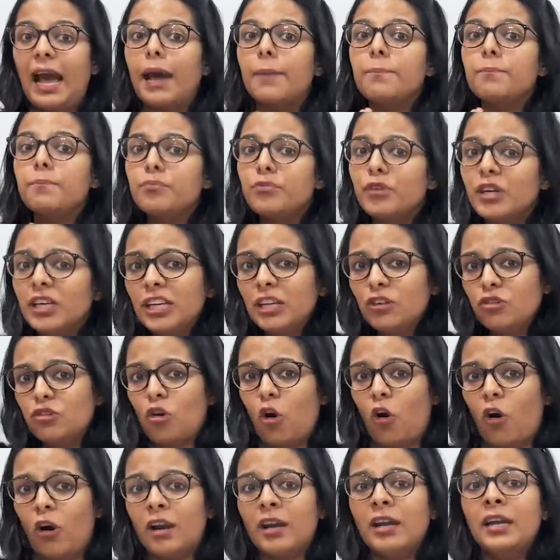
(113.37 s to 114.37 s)
I'm pretty
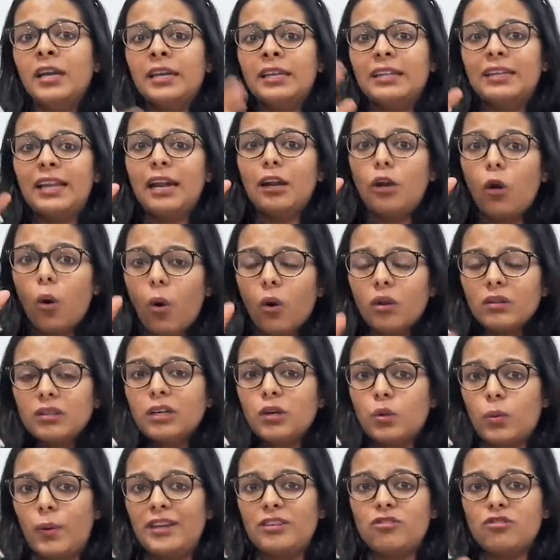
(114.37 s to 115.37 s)
sure that all
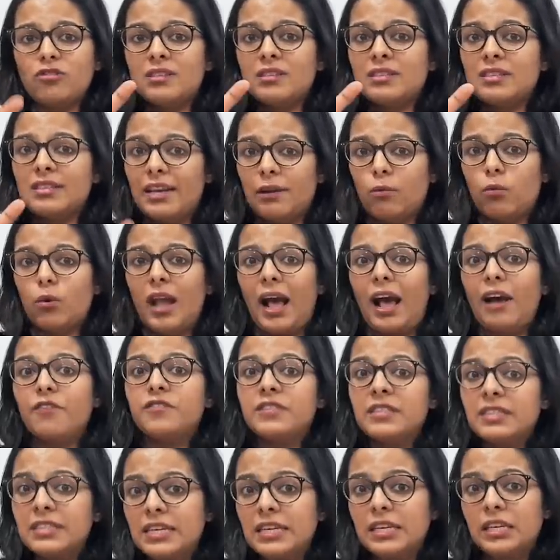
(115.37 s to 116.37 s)
questions they would have
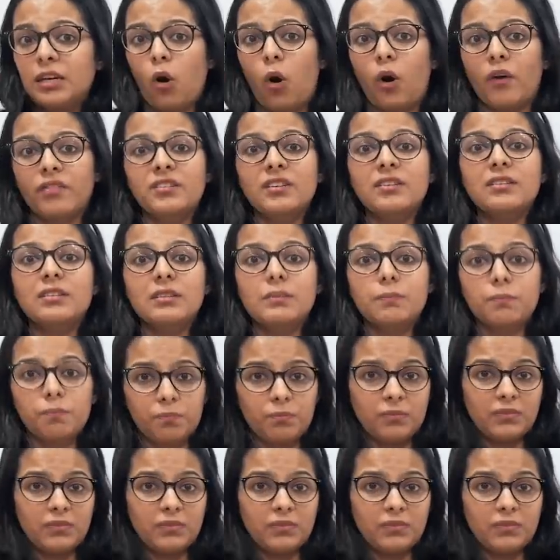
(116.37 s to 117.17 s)
seen on this